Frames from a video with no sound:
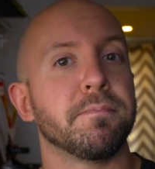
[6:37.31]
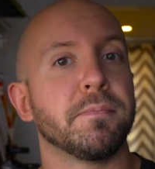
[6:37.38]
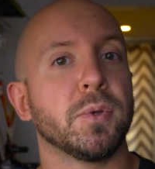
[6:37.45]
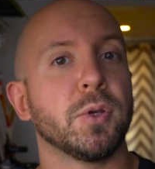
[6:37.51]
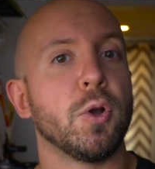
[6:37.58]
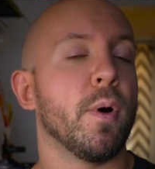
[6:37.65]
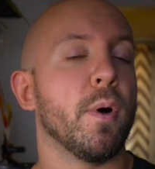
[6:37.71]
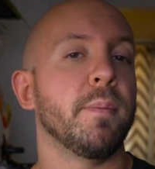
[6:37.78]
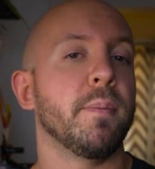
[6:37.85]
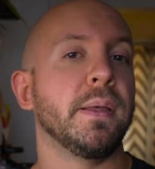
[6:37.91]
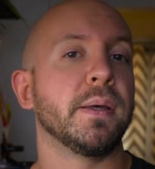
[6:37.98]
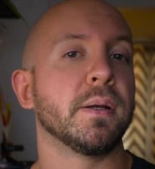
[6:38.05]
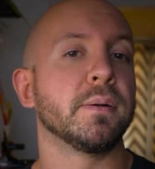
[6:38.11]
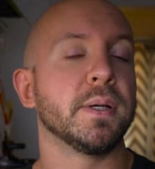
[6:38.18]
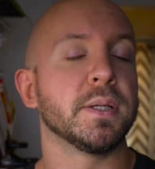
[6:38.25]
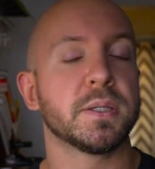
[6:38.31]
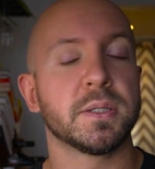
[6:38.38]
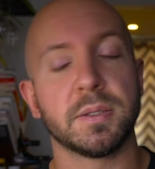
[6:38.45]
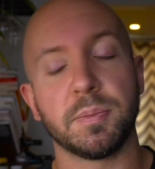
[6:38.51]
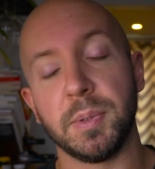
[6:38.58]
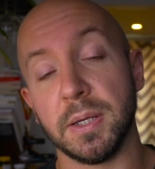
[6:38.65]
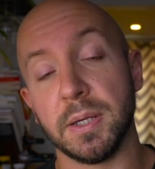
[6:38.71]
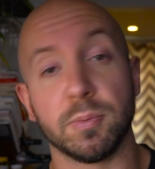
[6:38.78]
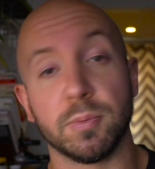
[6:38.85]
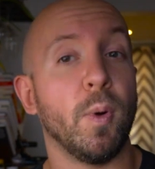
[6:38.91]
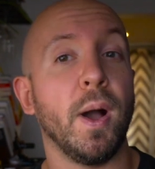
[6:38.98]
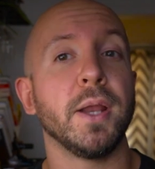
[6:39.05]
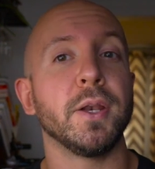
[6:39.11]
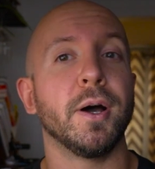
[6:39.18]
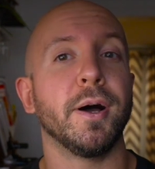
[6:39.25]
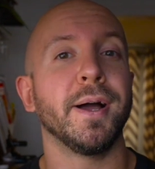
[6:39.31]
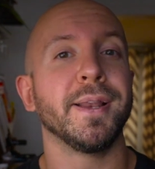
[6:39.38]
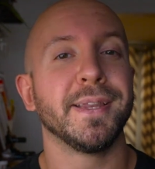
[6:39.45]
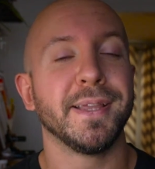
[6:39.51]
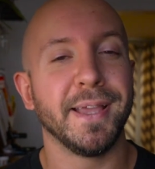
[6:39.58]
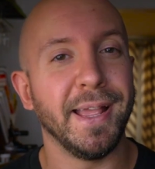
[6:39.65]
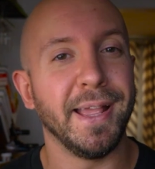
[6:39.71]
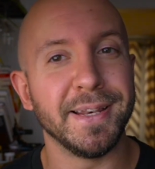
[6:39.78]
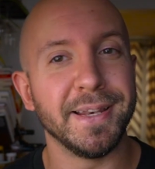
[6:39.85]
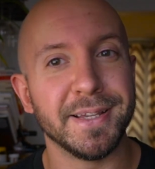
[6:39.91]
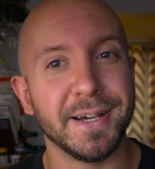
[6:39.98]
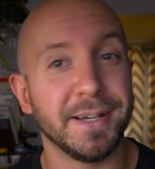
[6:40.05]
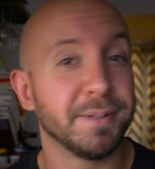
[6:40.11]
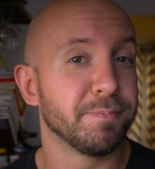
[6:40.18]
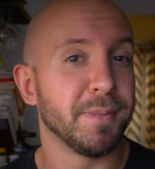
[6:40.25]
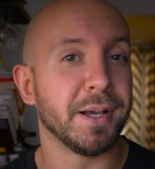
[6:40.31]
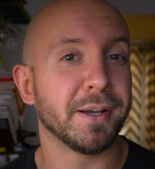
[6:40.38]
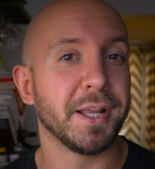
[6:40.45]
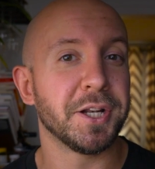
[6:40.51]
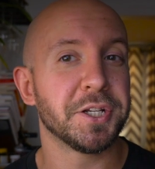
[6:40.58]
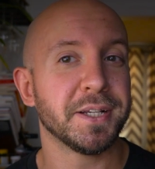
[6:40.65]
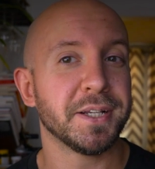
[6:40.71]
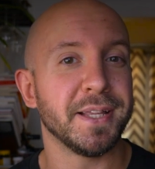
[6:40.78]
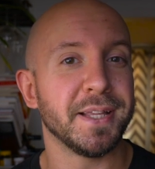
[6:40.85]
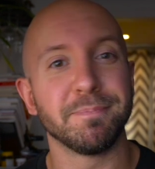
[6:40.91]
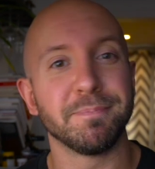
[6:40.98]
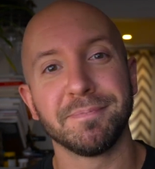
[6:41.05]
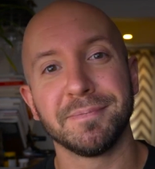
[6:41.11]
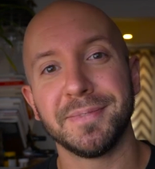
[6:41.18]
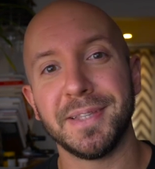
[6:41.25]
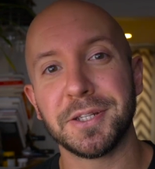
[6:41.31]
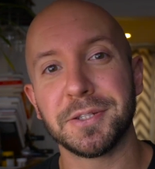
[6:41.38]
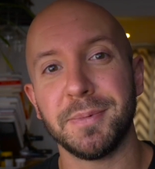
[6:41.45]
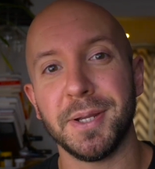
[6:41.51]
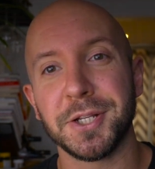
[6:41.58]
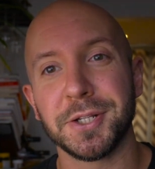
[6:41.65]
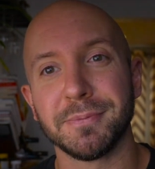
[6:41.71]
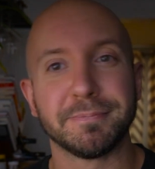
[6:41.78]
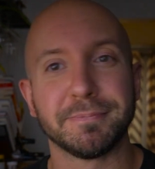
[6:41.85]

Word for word: go on our mailing list because why not, and uh, I'll catch you next time. Thanks so much.